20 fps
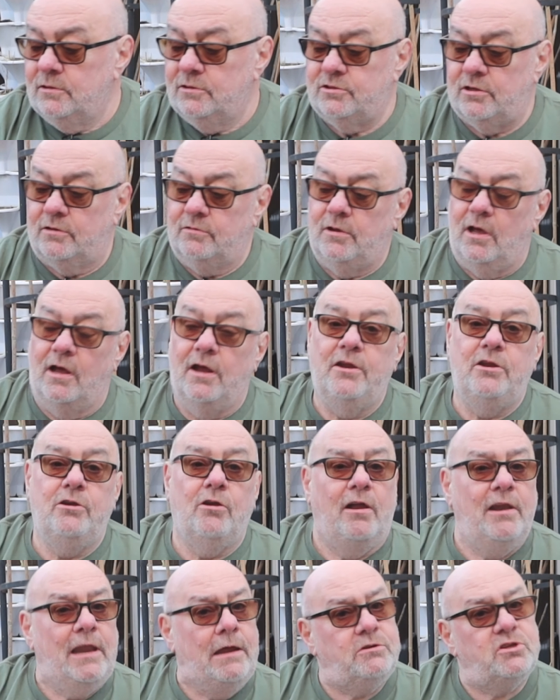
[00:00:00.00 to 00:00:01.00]
So, and you're
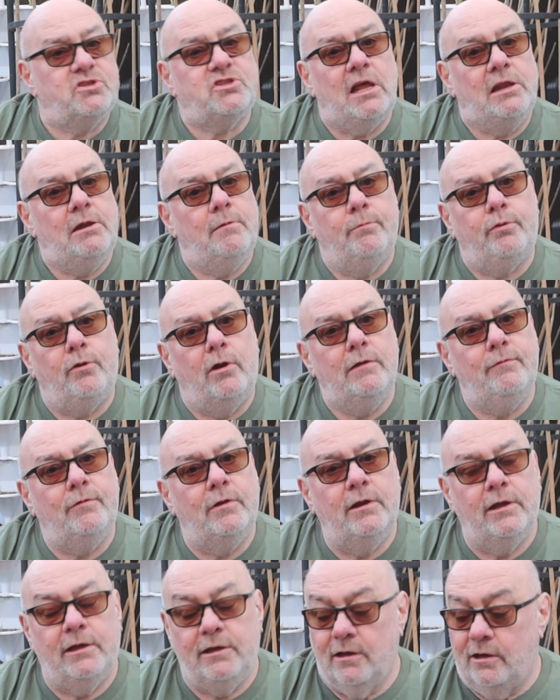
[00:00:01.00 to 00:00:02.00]
not allowed to sell them
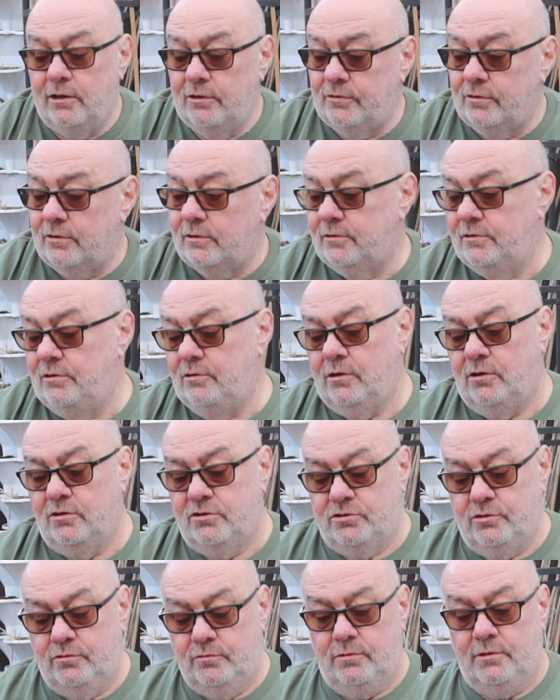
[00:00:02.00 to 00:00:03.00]
privately either. You've got
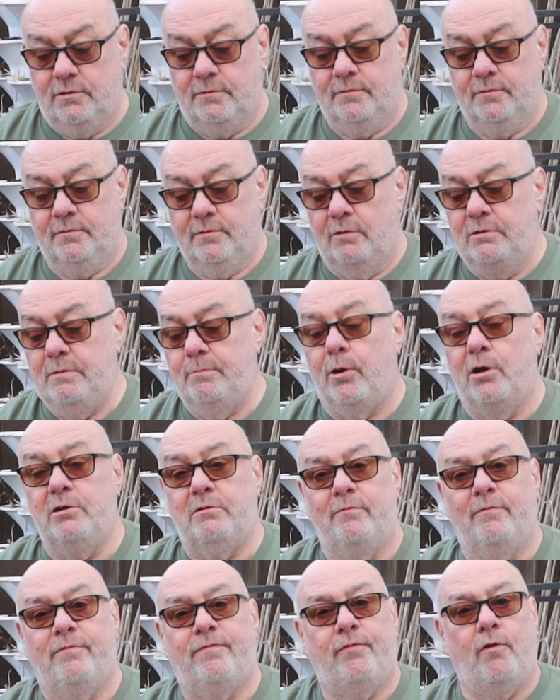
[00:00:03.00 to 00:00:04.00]
to only buy
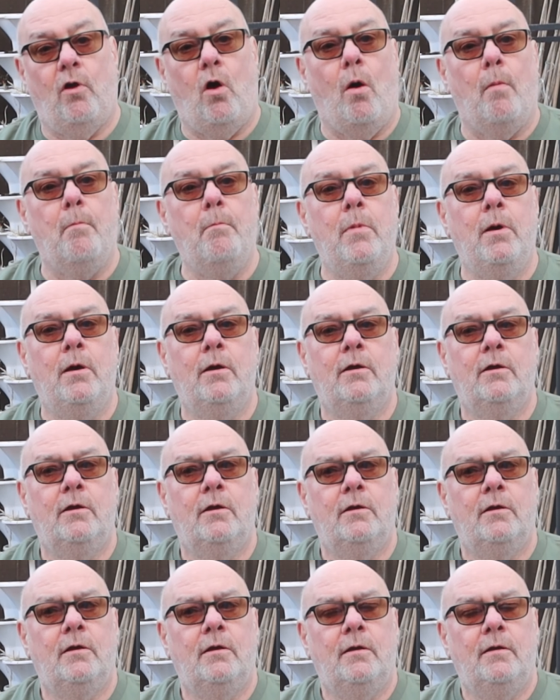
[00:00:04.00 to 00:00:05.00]
them from,
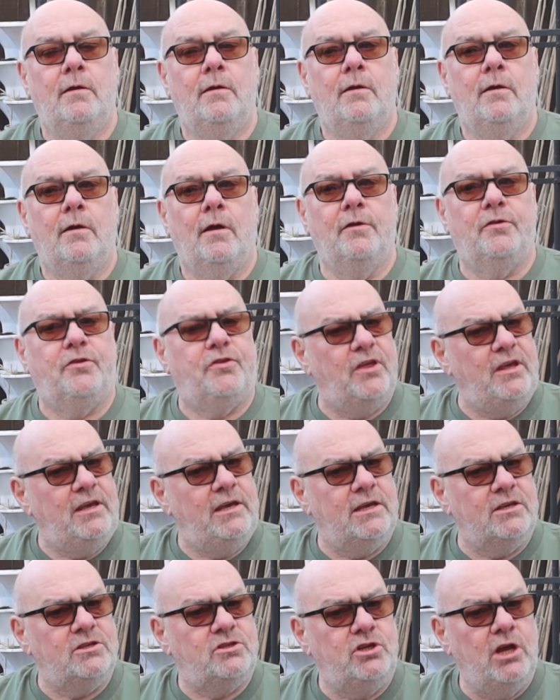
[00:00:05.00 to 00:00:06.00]
I
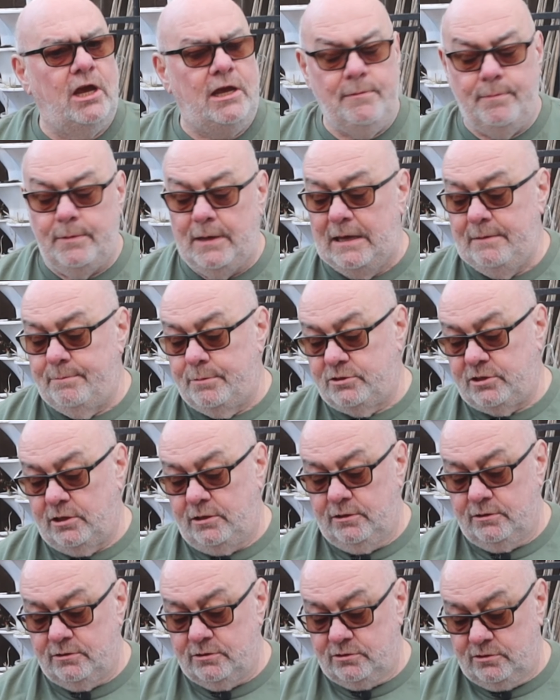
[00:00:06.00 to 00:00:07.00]
think it's JBA
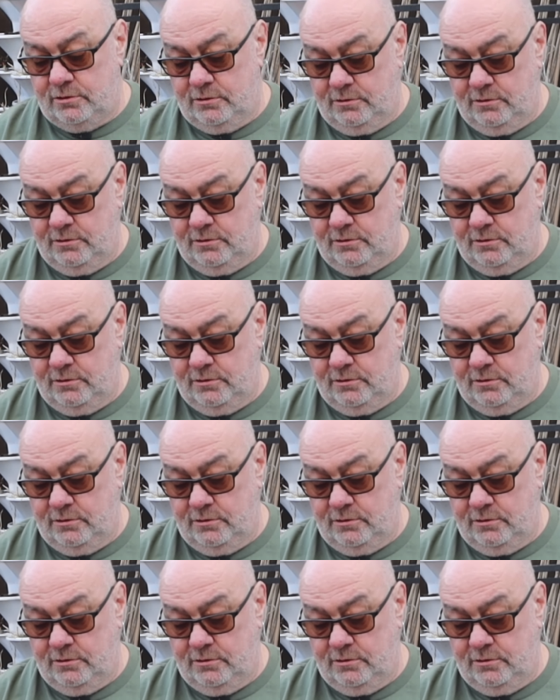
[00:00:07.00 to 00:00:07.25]
Potatoes.